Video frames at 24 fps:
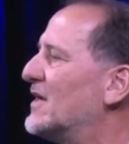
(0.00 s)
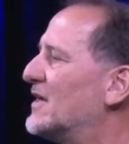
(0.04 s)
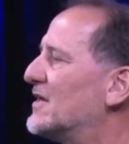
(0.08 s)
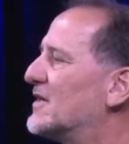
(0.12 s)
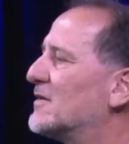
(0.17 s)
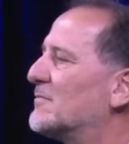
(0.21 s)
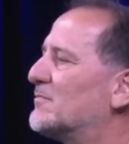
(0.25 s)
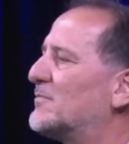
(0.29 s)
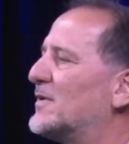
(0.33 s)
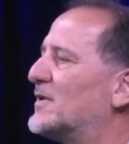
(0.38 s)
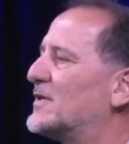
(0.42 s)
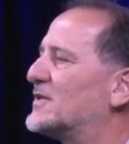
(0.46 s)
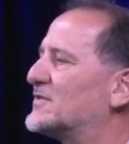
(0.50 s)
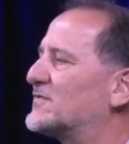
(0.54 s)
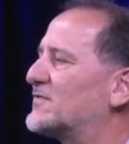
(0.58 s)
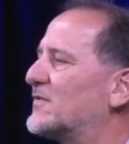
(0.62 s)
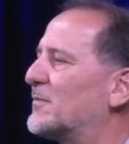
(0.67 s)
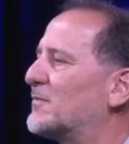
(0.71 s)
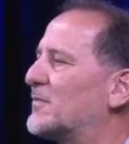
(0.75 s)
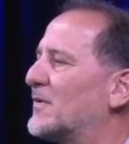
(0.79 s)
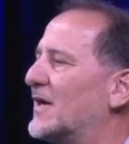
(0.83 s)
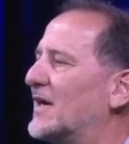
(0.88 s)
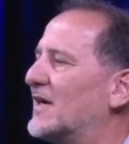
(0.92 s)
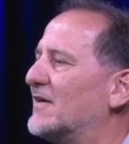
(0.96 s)
your boastful,
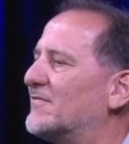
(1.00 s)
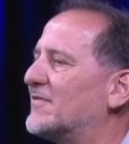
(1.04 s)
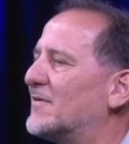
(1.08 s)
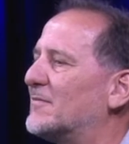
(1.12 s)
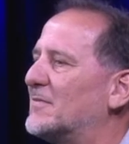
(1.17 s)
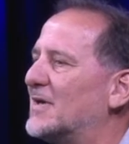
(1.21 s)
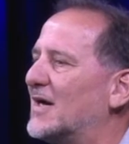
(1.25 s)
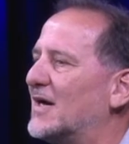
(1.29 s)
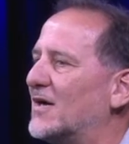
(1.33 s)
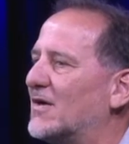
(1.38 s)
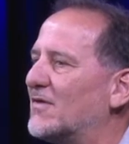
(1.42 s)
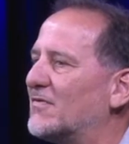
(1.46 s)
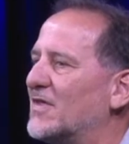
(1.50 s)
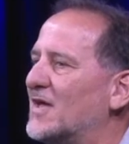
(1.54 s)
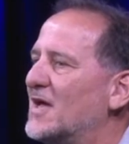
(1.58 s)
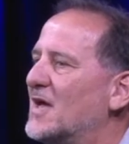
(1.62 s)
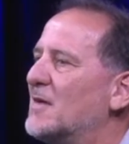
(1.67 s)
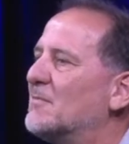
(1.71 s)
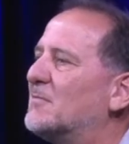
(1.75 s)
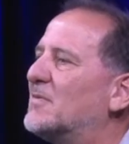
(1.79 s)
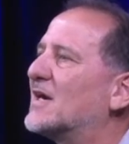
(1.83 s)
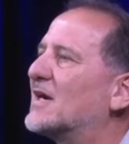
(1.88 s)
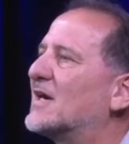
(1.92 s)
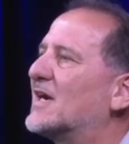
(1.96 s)
prideful mouth,
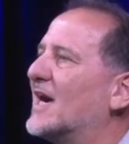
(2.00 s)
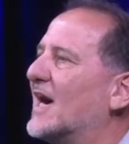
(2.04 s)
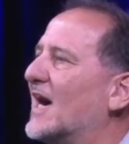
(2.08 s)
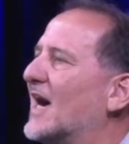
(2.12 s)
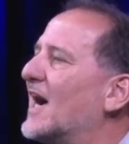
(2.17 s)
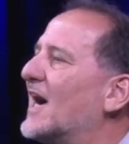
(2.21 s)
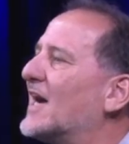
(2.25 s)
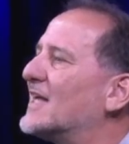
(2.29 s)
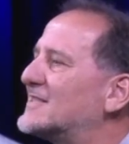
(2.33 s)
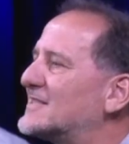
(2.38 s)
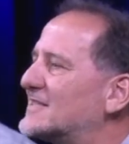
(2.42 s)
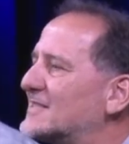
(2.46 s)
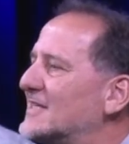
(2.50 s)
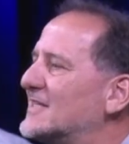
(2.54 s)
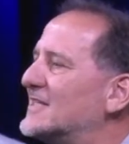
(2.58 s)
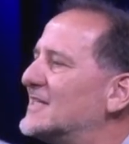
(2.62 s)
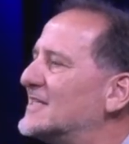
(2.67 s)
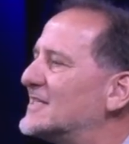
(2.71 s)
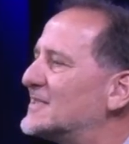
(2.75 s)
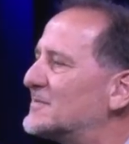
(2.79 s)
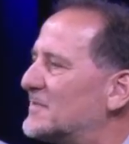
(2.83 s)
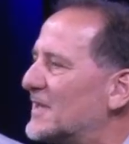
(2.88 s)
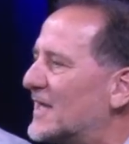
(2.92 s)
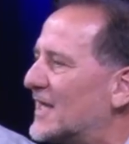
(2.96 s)
but God
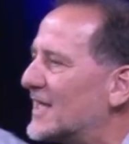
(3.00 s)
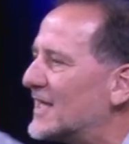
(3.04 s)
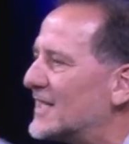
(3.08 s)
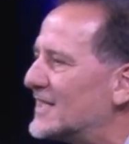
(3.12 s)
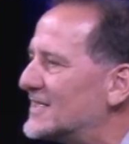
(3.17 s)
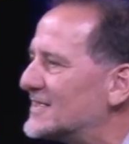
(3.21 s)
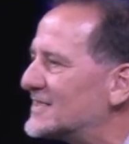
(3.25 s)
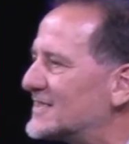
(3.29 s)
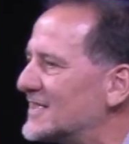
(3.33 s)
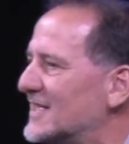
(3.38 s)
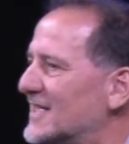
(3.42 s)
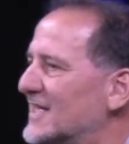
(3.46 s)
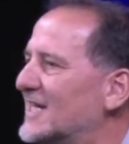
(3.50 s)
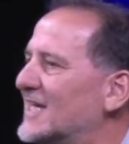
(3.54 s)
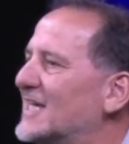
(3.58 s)
sees behind the scene.